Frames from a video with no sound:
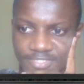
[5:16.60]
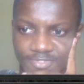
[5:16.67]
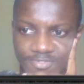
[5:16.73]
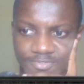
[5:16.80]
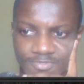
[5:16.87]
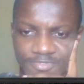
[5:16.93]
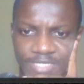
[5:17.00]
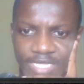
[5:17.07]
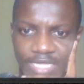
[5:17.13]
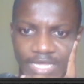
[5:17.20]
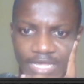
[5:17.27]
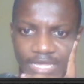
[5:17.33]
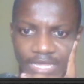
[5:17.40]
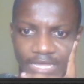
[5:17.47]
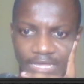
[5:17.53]
2,
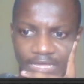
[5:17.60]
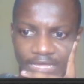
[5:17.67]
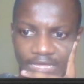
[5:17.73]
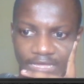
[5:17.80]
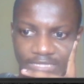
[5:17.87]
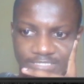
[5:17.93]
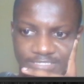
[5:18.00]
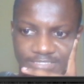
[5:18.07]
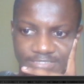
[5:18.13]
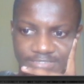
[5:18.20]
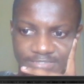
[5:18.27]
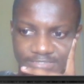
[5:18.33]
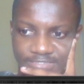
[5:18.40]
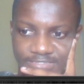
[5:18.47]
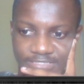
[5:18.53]
and
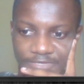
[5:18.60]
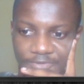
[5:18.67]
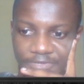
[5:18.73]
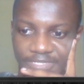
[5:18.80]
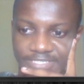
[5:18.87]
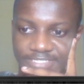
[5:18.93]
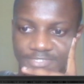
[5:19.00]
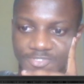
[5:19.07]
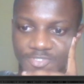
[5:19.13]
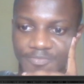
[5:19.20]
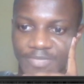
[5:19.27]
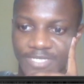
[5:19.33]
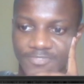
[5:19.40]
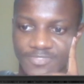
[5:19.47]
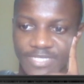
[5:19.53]
the queen did
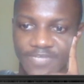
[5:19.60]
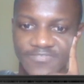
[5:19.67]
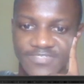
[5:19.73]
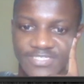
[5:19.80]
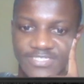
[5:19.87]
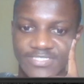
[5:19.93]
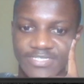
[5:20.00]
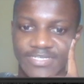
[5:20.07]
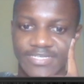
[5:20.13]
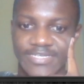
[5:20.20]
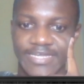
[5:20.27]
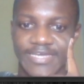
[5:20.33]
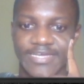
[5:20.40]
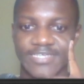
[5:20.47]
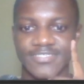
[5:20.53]
drop back to f6,
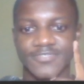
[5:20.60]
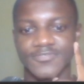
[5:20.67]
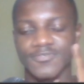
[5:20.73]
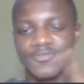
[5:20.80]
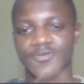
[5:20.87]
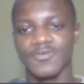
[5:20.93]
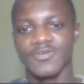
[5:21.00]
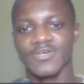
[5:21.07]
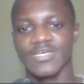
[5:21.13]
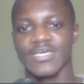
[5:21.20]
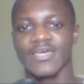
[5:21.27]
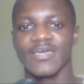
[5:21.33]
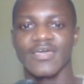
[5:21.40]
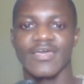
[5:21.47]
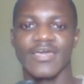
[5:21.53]
and I castled long,
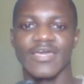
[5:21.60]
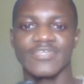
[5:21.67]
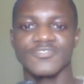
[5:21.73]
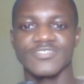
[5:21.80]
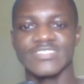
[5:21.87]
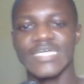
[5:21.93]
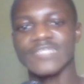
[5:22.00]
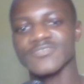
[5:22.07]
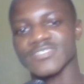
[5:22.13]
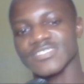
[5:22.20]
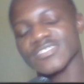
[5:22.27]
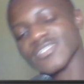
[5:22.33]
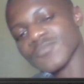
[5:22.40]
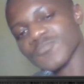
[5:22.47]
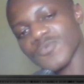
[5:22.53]
and you start to
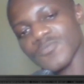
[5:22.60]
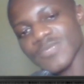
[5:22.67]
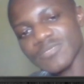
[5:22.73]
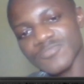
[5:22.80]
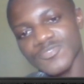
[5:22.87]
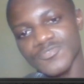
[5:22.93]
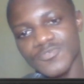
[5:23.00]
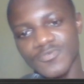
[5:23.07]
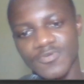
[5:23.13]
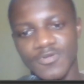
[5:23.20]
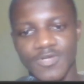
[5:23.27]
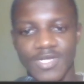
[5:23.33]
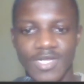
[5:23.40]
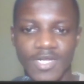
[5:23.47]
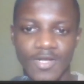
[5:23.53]
see the problem.
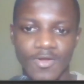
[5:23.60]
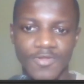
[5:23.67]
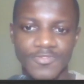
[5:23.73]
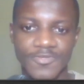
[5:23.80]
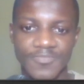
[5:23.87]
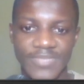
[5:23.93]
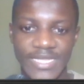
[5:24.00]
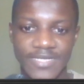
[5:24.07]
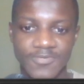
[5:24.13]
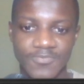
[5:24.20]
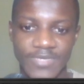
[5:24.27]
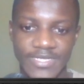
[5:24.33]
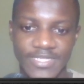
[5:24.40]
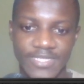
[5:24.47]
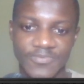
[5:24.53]
So although black
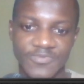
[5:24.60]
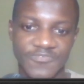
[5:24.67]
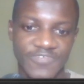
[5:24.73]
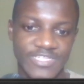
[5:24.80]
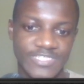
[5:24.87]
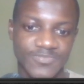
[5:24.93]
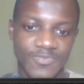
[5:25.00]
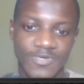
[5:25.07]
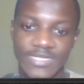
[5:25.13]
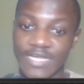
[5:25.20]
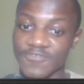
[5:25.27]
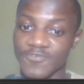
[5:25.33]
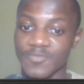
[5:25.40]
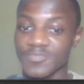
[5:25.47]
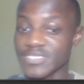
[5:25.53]
came in for this pawn,
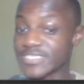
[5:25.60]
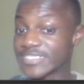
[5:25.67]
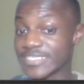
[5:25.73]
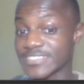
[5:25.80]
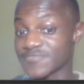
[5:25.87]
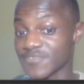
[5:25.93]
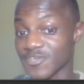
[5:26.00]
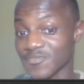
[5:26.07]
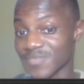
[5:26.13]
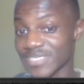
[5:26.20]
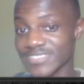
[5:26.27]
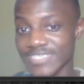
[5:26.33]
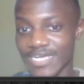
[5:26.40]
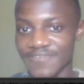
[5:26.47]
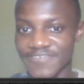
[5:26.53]
I've completed
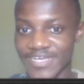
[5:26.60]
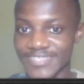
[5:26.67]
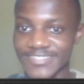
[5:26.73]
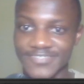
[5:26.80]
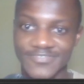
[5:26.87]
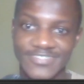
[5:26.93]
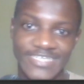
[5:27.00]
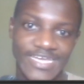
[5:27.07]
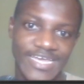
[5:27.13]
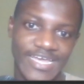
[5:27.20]
development, I've castled,